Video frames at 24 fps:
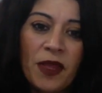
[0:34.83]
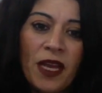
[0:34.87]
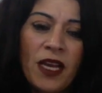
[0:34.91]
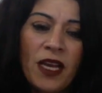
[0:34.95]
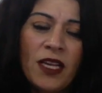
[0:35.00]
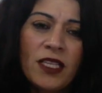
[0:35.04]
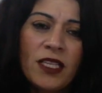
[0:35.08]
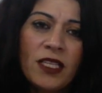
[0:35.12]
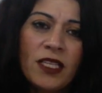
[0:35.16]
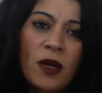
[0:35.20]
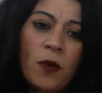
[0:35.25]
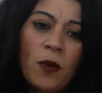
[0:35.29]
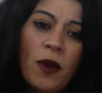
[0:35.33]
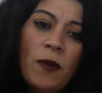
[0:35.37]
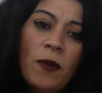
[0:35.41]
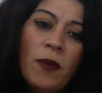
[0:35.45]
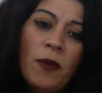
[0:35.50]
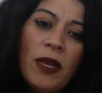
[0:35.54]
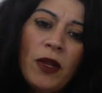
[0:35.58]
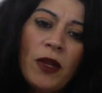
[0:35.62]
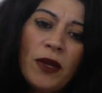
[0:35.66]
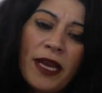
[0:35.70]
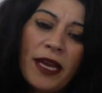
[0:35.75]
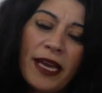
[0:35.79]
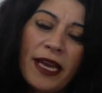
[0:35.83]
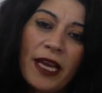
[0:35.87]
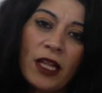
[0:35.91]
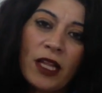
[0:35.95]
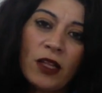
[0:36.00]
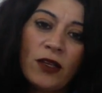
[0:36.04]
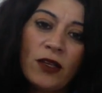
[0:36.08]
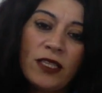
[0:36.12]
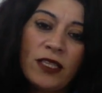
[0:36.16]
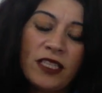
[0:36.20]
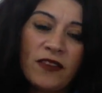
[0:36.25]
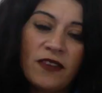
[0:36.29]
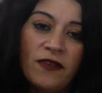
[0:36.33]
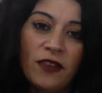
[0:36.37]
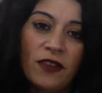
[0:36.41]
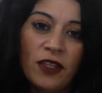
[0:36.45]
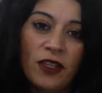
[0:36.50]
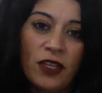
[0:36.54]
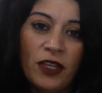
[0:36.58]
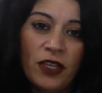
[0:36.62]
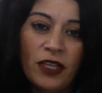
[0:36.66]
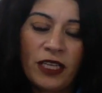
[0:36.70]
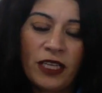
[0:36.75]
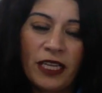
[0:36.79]
So when we look at inclusive
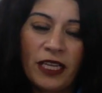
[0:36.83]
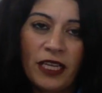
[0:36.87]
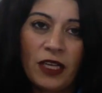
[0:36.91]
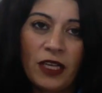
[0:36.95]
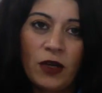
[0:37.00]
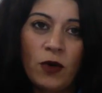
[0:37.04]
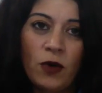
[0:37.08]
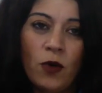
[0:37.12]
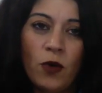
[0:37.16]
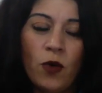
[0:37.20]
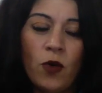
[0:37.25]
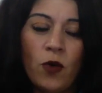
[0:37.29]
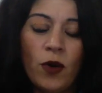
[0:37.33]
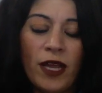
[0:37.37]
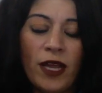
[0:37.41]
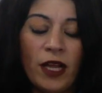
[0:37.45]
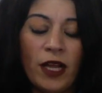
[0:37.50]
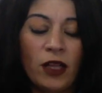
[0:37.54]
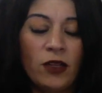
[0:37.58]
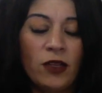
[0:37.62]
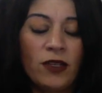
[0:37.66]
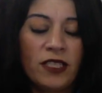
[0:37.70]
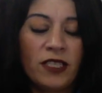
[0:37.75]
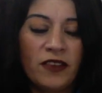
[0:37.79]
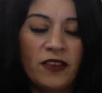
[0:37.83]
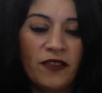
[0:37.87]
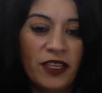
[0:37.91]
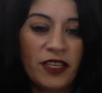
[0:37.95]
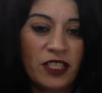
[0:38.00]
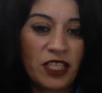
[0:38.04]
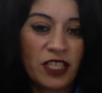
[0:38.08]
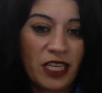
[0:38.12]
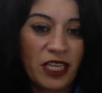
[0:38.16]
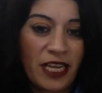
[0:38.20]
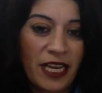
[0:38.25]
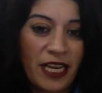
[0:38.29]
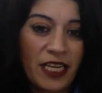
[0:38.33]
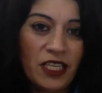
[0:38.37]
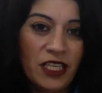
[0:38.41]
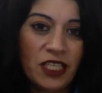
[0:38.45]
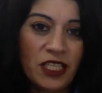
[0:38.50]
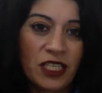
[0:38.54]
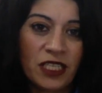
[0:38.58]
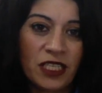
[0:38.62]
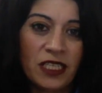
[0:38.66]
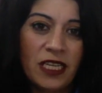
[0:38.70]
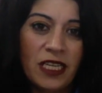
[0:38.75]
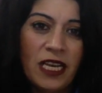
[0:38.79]
learning or inclusive
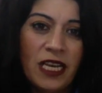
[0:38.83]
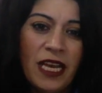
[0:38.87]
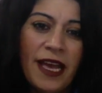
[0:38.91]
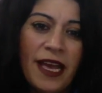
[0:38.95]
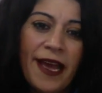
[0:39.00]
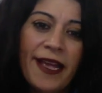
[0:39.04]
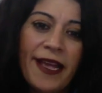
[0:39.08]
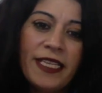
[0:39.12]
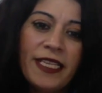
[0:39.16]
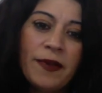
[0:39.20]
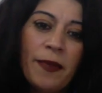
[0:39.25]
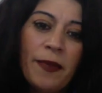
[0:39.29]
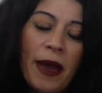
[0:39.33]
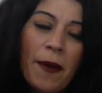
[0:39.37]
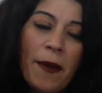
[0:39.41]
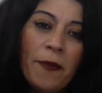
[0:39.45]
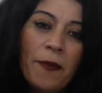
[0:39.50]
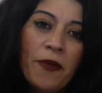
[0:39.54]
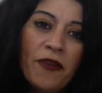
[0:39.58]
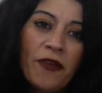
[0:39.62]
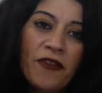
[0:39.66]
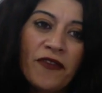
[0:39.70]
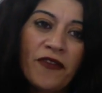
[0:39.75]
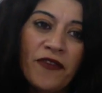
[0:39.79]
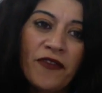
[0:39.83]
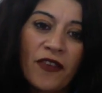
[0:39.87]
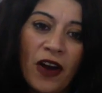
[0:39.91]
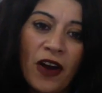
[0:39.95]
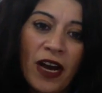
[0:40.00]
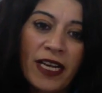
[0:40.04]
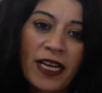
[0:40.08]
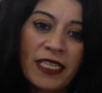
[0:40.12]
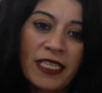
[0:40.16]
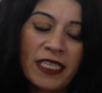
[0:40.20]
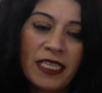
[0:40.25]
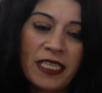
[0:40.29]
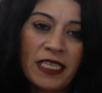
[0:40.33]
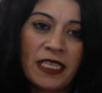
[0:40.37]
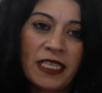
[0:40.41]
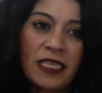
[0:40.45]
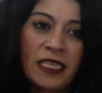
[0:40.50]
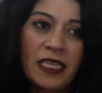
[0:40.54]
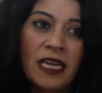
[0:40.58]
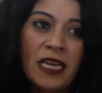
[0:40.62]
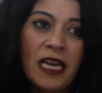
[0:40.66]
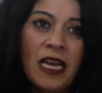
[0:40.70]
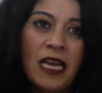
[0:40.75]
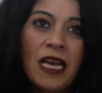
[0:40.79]
education, it's about providing
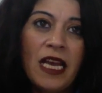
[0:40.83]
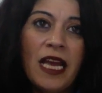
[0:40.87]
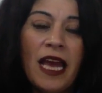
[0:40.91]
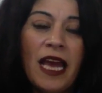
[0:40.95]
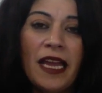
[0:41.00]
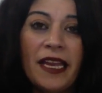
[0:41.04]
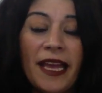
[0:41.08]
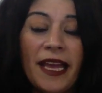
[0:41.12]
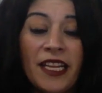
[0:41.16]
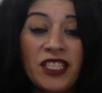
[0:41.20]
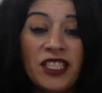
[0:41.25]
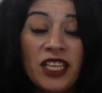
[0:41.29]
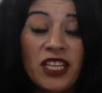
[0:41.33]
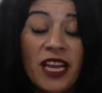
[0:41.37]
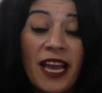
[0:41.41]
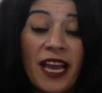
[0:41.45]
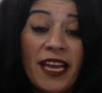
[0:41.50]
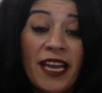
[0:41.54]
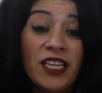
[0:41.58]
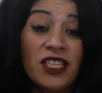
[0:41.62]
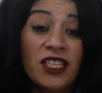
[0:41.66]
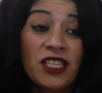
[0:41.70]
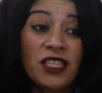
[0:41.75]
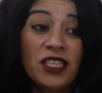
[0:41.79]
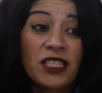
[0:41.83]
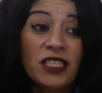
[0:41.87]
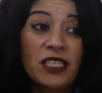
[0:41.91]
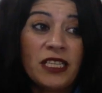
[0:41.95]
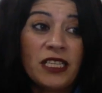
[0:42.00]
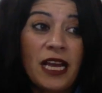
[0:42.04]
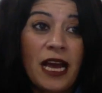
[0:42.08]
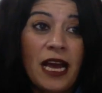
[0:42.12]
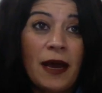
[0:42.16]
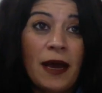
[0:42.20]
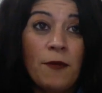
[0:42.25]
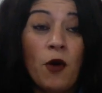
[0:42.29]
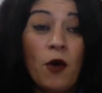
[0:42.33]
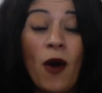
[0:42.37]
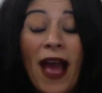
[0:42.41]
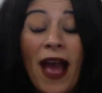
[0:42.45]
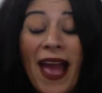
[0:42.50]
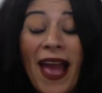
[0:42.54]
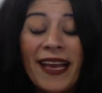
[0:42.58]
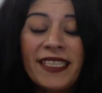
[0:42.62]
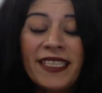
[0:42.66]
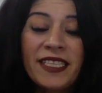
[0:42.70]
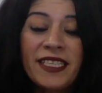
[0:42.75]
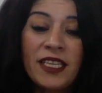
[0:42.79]
an education or
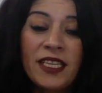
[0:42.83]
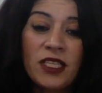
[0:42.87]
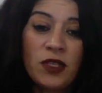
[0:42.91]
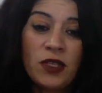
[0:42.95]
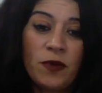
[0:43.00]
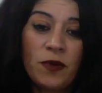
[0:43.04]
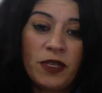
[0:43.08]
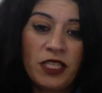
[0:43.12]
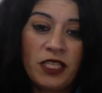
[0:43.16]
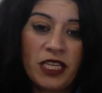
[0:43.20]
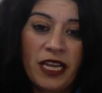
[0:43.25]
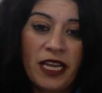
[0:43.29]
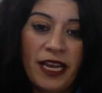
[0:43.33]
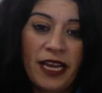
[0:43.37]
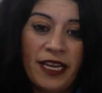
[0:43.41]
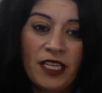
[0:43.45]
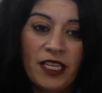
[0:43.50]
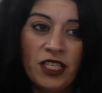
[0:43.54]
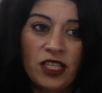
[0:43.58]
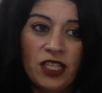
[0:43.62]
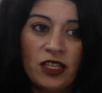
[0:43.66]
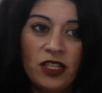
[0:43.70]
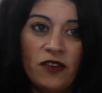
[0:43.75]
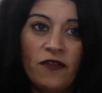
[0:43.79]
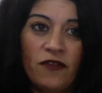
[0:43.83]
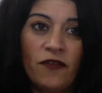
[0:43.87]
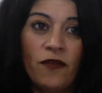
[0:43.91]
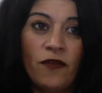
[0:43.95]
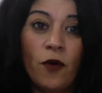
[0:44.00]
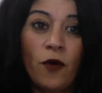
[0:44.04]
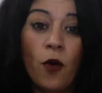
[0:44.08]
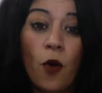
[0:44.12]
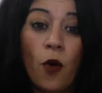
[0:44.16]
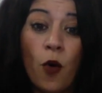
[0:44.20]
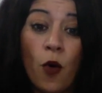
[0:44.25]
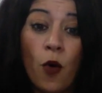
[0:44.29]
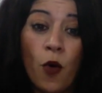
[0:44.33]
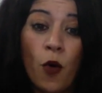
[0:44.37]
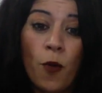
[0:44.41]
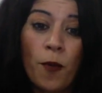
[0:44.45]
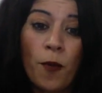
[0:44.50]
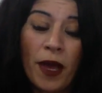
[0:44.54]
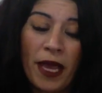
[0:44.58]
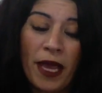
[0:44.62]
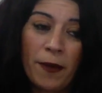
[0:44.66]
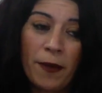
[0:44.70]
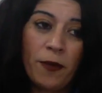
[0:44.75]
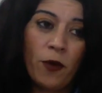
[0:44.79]
access to education for all
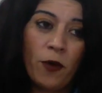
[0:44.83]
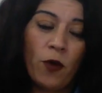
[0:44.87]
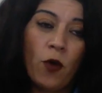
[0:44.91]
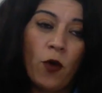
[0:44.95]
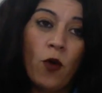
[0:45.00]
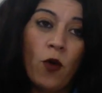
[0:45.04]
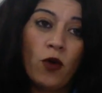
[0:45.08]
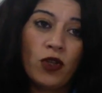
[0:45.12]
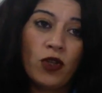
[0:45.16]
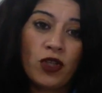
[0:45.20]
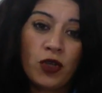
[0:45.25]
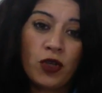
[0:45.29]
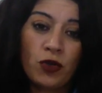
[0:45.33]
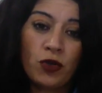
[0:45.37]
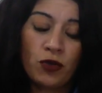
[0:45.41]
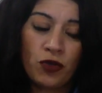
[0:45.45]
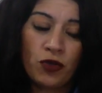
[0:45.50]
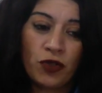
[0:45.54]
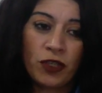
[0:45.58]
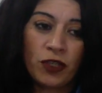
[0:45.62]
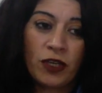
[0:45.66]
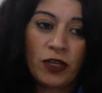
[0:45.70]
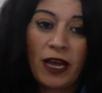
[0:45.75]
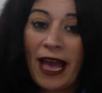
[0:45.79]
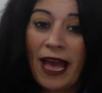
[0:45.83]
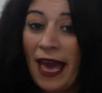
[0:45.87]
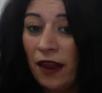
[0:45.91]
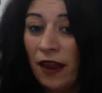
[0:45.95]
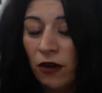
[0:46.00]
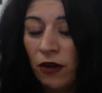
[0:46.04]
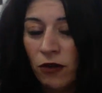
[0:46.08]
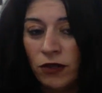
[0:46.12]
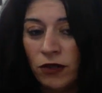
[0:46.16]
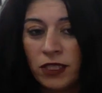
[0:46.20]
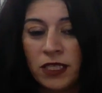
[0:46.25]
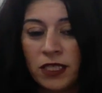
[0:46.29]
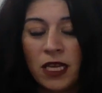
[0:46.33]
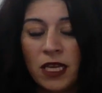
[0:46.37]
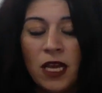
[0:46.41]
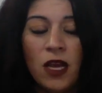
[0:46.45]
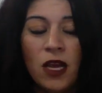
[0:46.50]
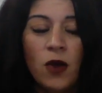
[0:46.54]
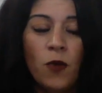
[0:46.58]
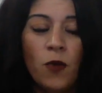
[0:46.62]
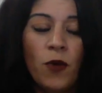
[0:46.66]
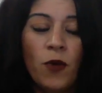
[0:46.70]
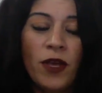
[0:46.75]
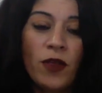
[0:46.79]
people, all children, adults,
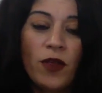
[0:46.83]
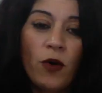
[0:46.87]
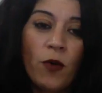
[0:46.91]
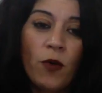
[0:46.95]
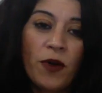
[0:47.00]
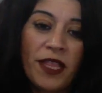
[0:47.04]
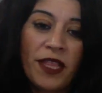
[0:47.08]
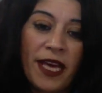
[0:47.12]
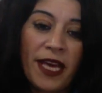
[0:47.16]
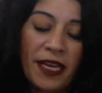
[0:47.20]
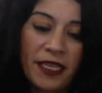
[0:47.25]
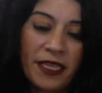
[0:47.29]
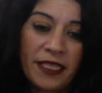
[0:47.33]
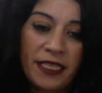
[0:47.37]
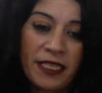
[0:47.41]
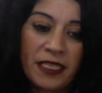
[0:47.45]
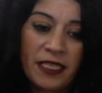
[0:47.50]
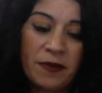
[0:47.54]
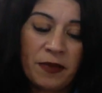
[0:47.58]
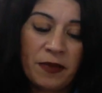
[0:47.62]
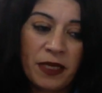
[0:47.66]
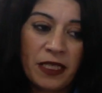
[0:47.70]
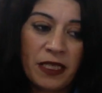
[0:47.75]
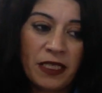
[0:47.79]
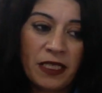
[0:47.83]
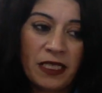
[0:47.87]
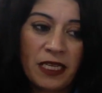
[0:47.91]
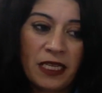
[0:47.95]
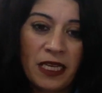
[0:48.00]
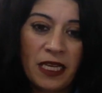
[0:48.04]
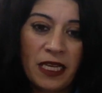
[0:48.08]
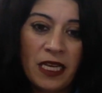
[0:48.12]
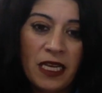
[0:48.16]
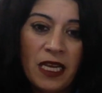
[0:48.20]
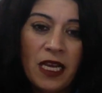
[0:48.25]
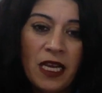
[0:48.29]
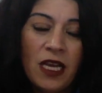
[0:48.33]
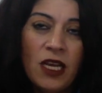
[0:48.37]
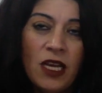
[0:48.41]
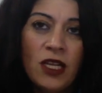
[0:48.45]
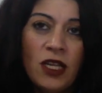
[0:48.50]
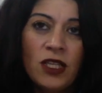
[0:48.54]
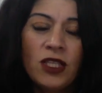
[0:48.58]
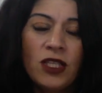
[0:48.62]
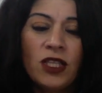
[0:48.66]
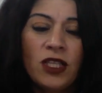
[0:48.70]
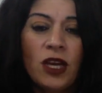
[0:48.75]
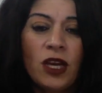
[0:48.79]
with or without a disability.
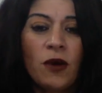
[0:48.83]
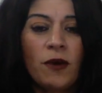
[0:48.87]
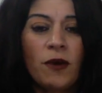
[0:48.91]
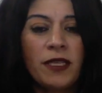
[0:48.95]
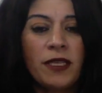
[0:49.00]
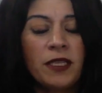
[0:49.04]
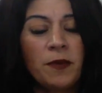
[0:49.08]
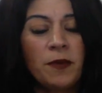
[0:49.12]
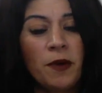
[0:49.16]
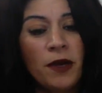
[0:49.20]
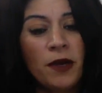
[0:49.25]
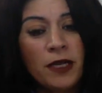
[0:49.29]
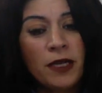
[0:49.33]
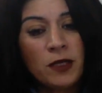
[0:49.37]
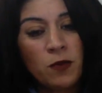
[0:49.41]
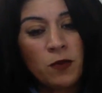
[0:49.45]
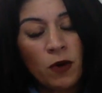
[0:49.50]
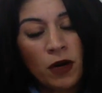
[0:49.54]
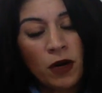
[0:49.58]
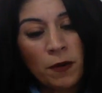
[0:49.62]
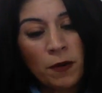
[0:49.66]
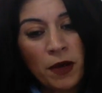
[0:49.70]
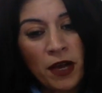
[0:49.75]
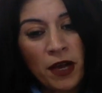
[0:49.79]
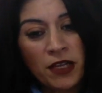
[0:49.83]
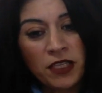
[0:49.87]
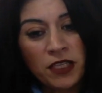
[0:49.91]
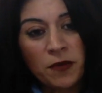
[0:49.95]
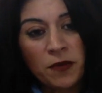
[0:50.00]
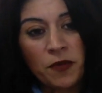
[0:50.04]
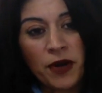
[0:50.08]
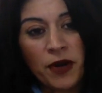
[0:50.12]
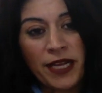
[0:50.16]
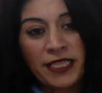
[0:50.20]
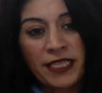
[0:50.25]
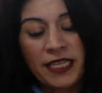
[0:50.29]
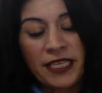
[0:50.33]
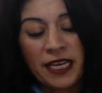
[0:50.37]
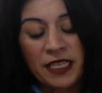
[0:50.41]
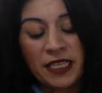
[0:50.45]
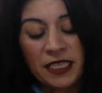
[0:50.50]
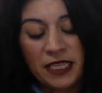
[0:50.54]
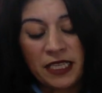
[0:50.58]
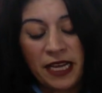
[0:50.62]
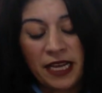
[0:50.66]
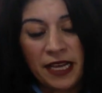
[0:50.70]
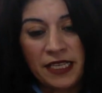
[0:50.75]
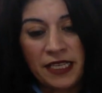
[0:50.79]
So I suppose what I'm going to break down
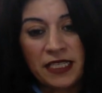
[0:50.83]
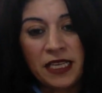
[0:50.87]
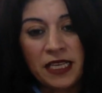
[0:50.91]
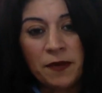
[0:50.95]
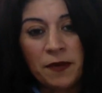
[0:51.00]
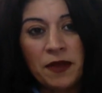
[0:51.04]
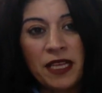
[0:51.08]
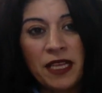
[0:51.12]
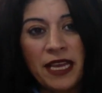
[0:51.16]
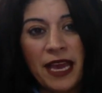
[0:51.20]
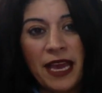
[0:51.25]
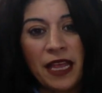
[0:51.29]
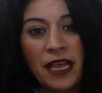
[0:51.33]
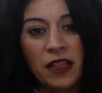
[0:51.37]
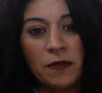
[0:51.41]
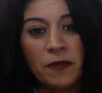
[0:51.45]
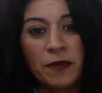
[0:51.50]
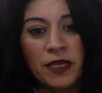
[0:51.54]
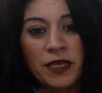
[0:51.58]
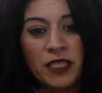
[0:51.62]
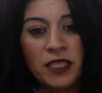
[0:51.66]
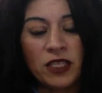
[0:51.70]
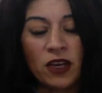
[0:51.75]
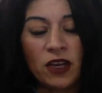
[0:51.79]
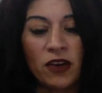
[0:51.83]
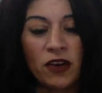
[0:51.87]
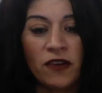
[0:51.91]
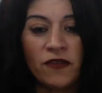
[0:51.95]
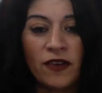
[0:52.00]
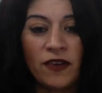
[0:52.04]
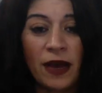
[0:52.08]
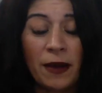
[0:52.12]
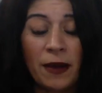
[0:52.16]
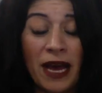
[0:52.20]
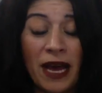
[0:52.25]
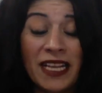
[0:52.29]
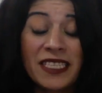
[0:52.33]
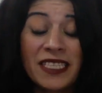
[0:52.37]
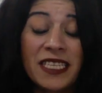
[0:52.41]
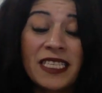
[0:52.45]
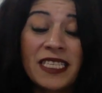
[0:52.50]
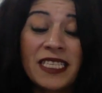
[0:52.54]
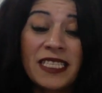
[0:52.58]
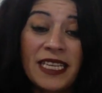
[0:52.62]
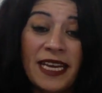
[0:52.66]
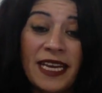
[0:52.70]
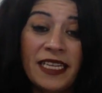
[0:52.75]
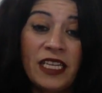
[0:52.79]
today is some of the elements of
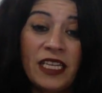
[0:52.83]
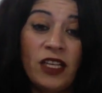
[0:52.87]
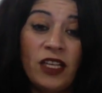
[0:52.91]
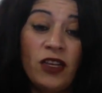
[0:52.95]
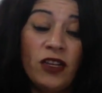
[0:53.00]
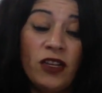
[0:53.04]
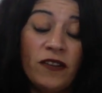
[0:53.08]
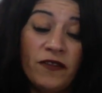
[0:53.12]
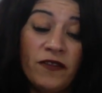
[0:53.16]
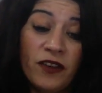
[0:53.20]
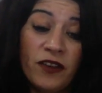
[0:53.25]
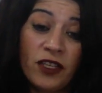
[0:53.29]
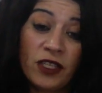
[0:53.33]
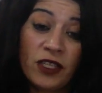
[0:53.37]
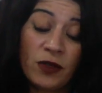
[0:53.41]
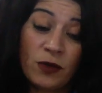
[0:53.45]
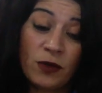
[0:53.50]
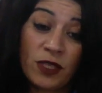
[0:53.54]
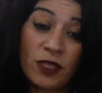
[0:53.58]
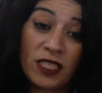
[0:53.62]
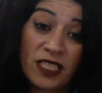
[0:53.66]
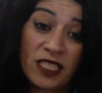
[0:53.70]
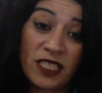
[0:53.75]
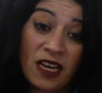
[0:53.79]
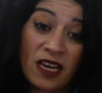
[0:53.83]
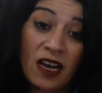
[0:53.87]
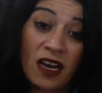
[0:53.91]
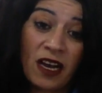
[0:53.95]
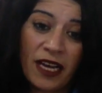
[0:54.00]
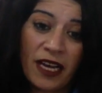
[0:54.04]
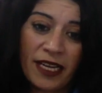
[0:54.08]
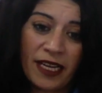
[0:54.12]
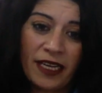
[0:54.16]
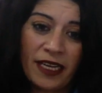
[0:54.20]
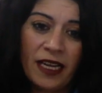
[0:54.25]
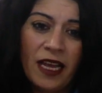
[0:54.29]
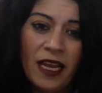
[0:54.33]
understanding universal design,